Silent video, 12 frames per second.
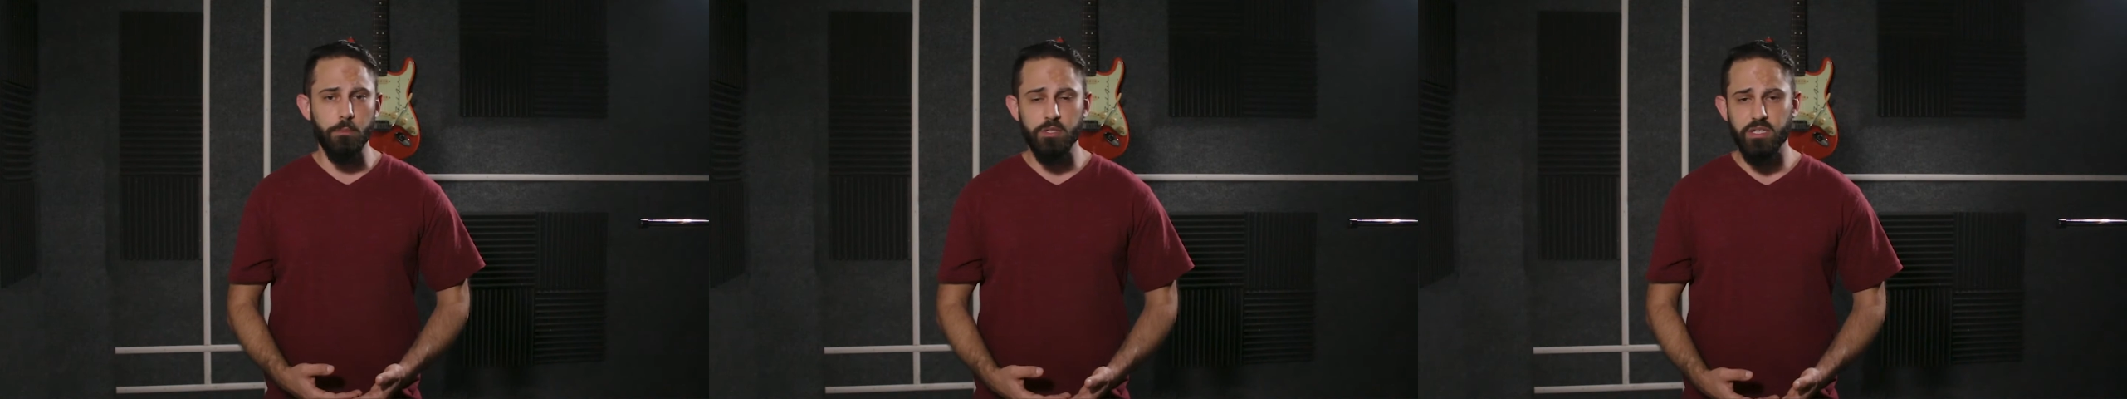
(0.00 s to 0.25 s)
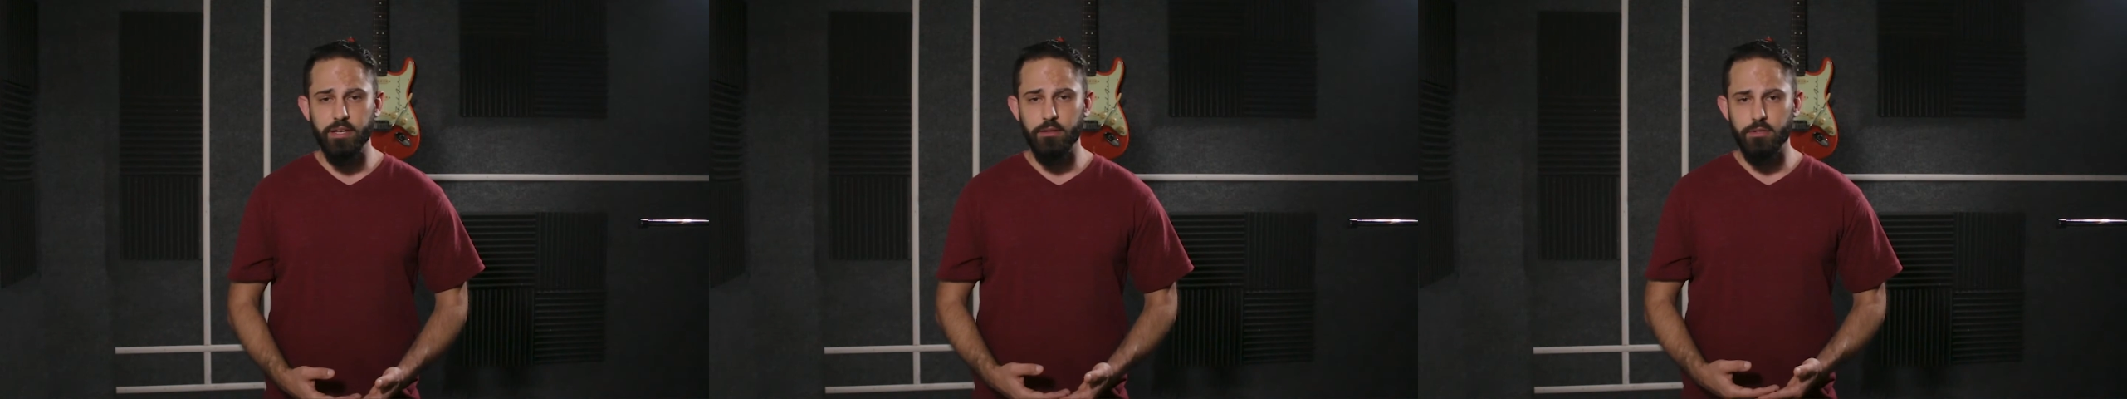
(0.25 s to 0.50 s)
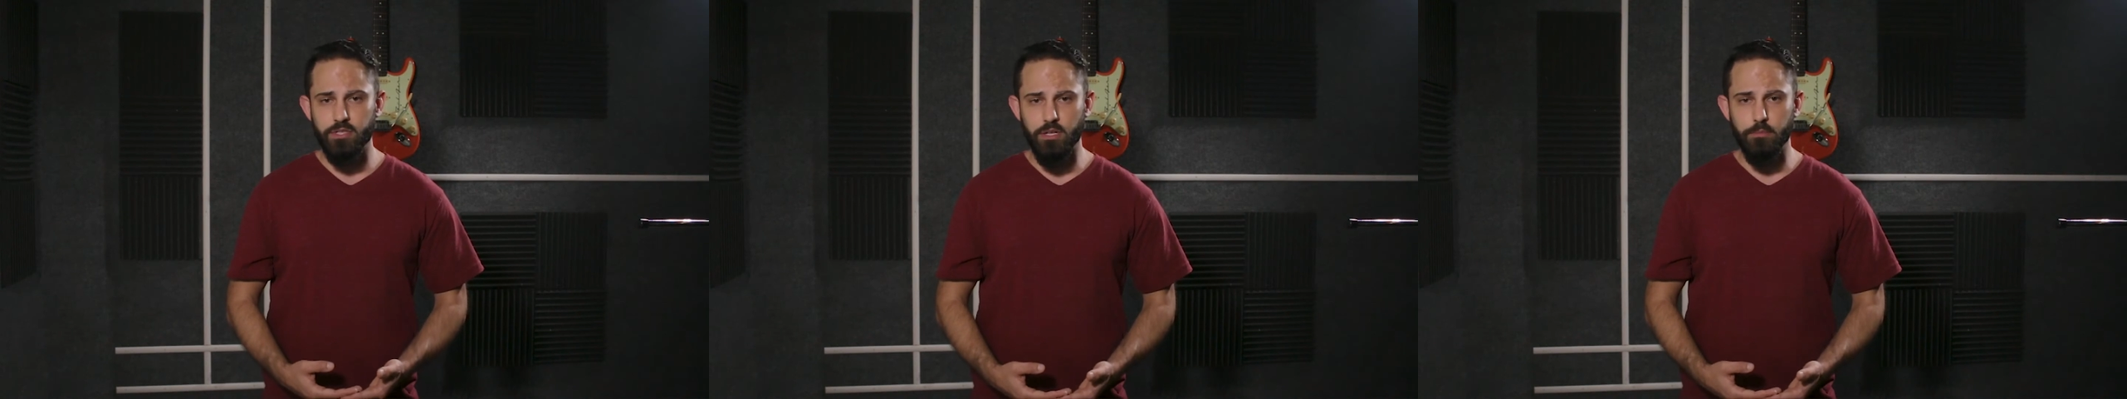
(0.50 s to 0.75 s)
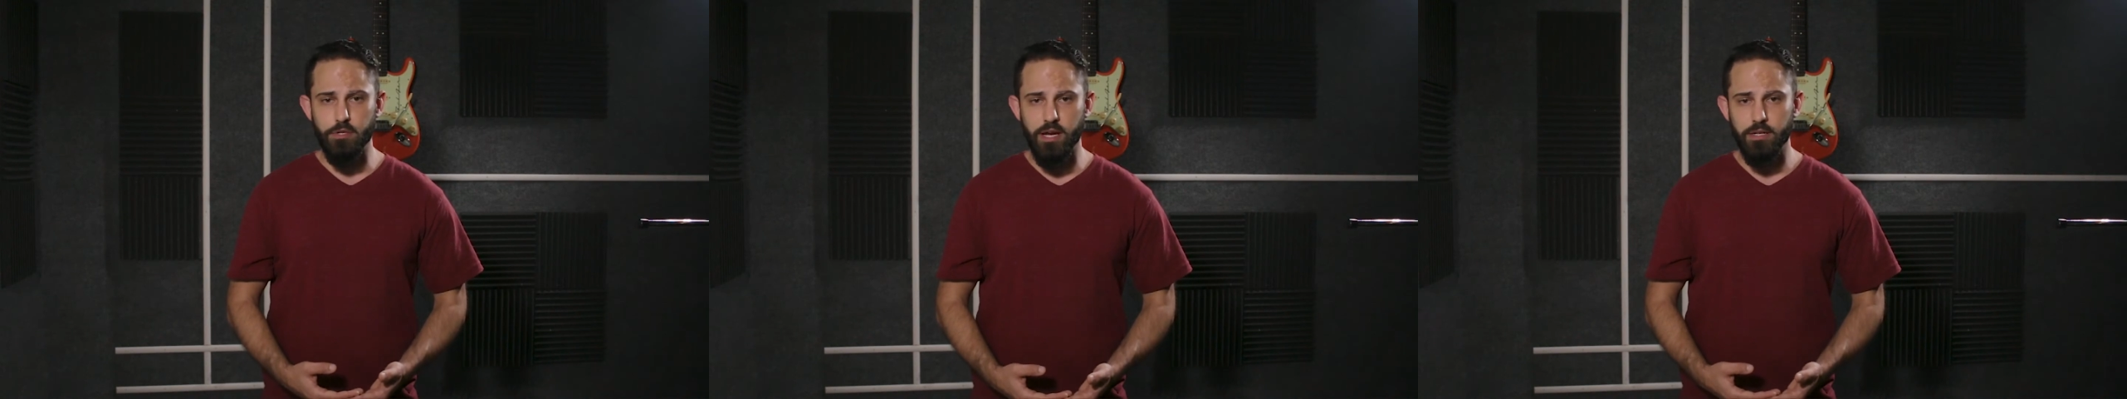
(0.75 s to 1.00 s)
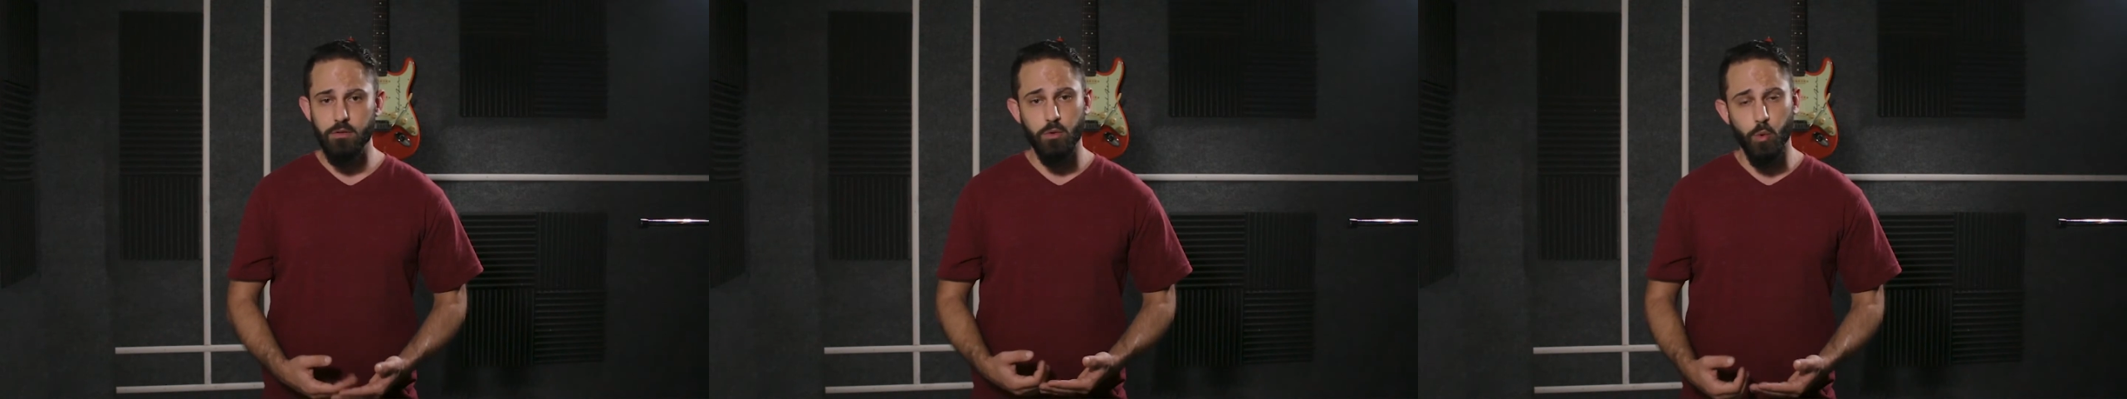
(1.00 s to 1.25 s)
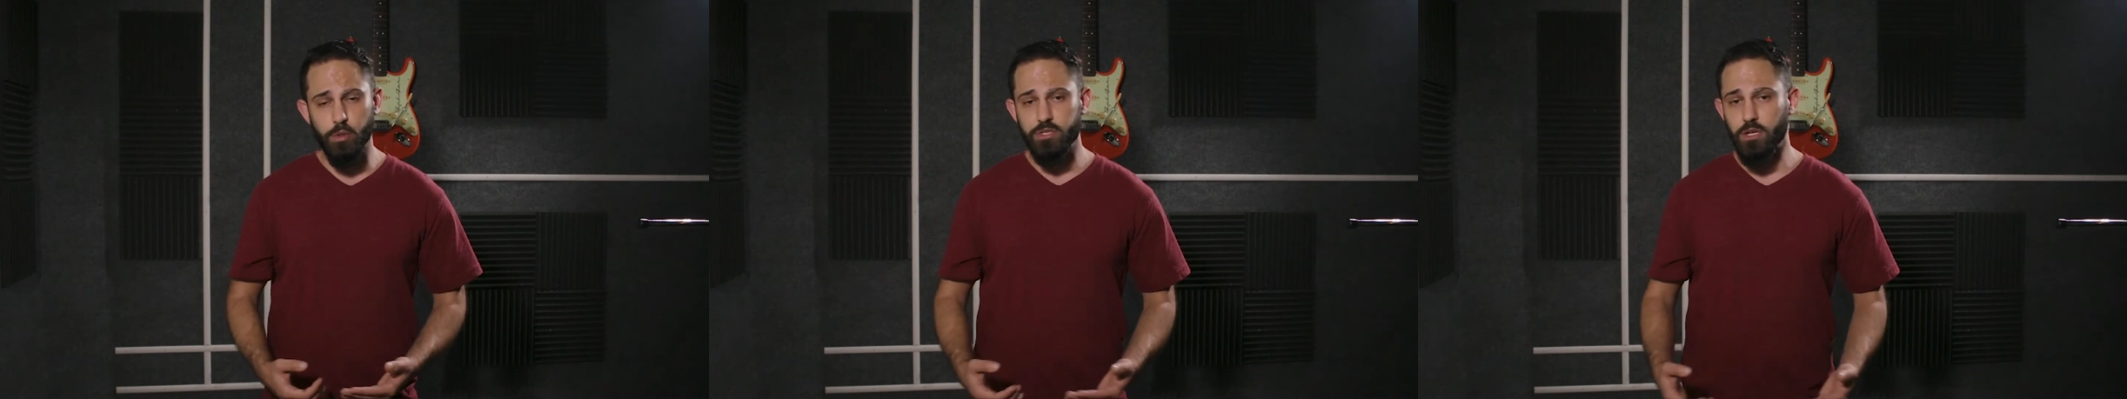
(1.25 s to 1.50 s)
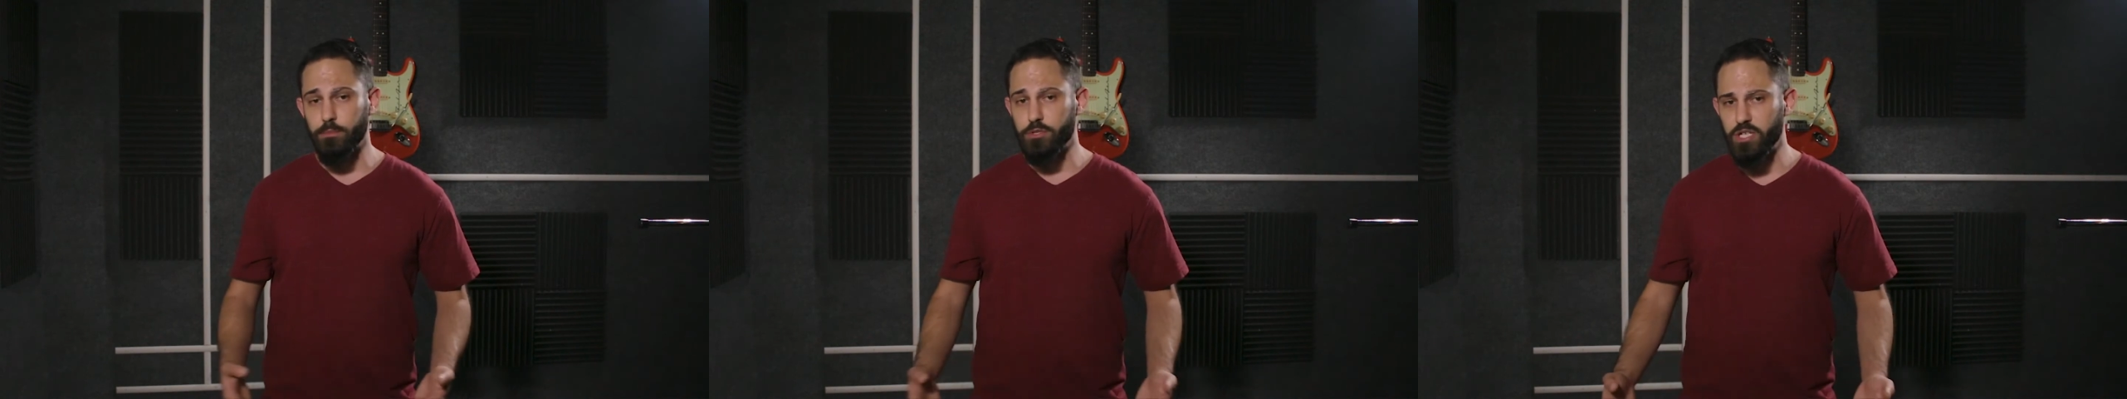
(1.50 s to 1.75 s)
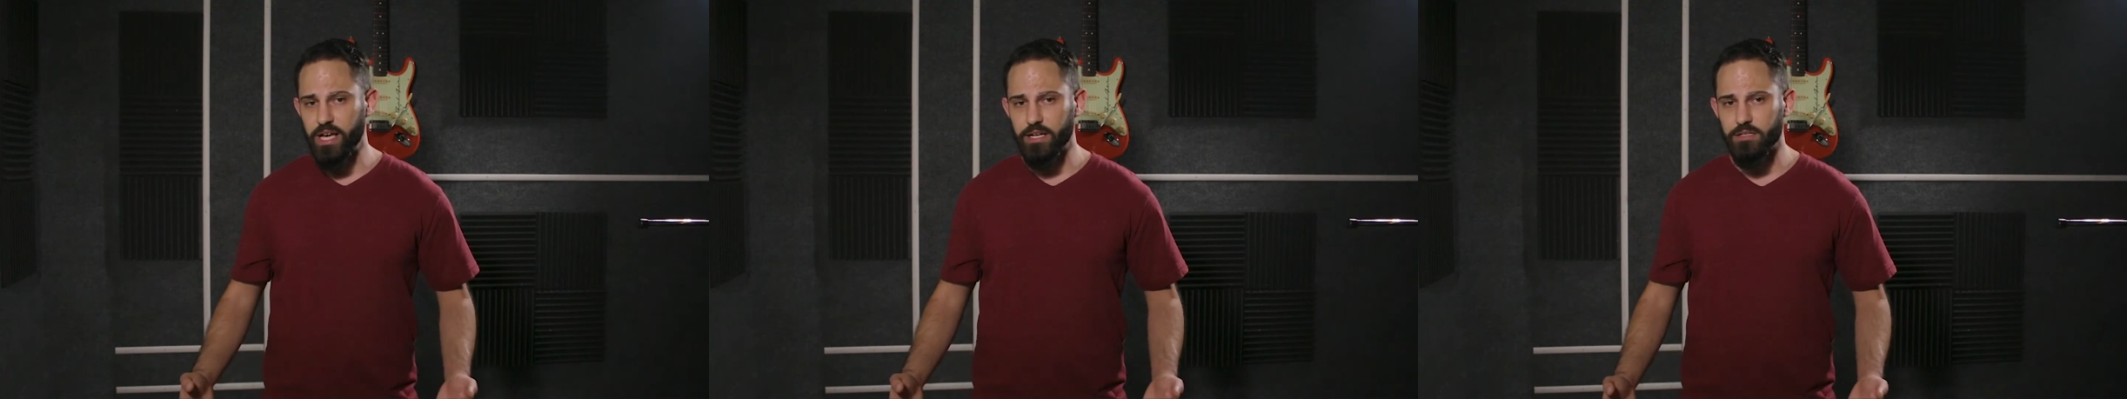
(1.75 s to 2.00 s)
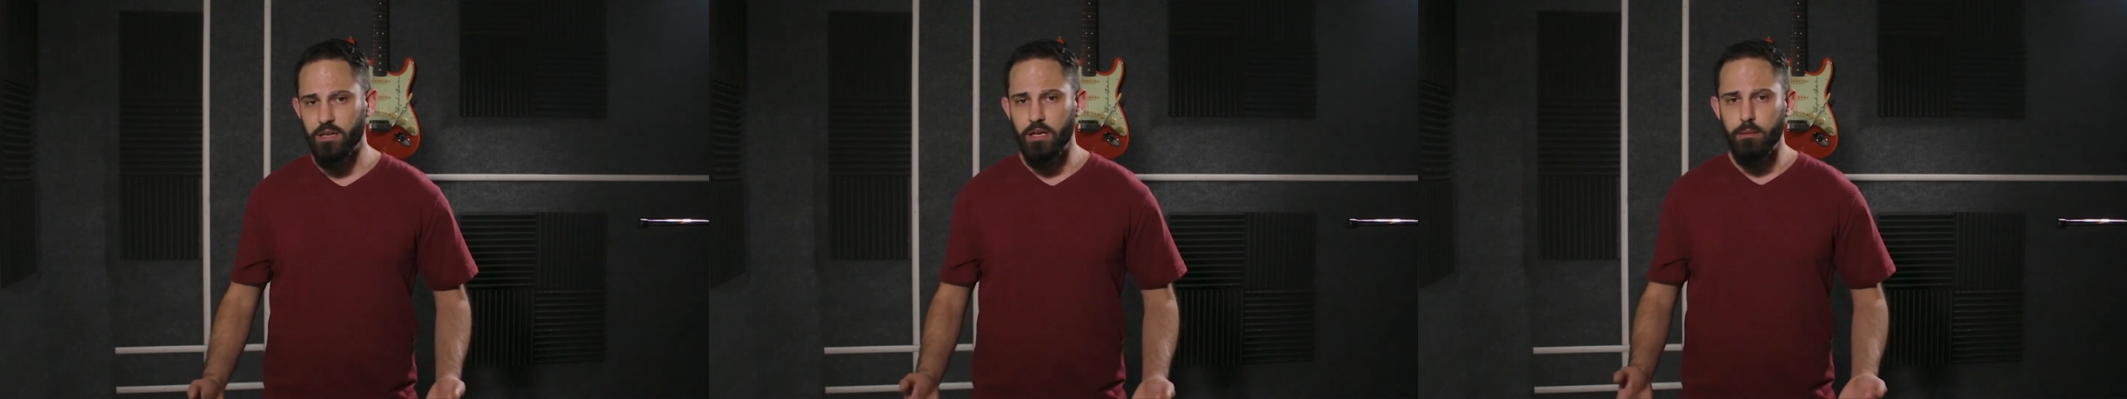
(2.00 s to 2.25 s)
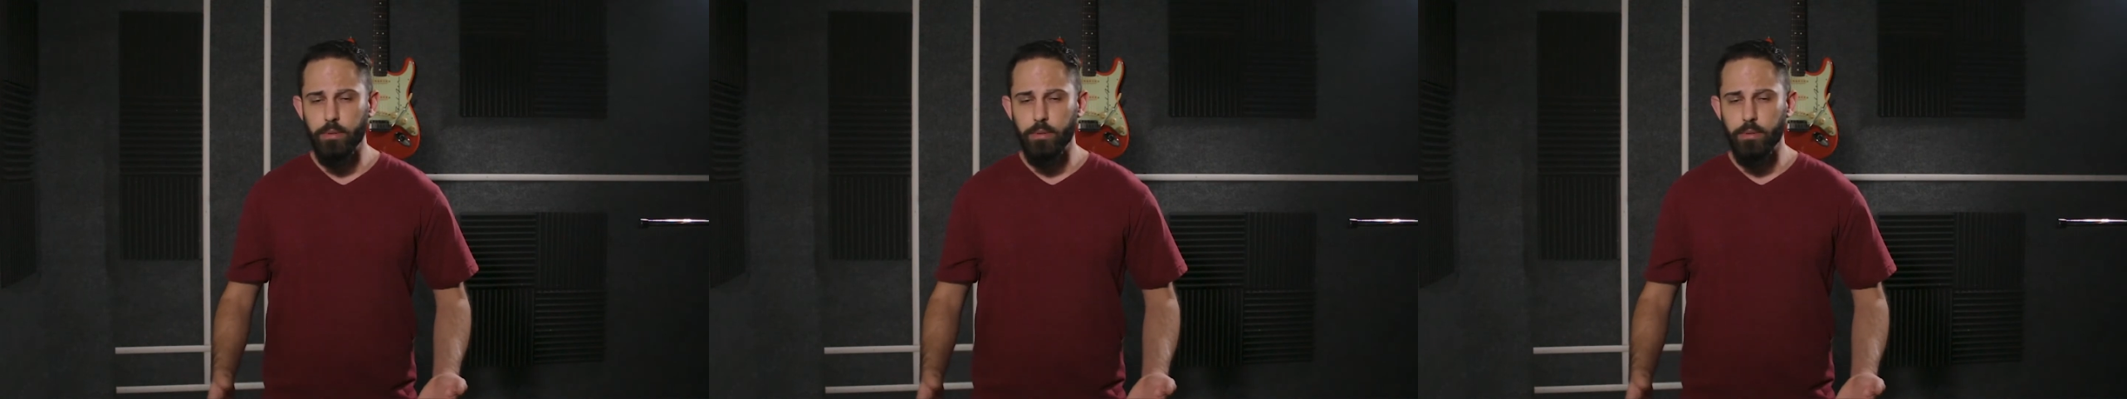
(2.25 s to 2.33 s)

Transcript: particular subject or subjects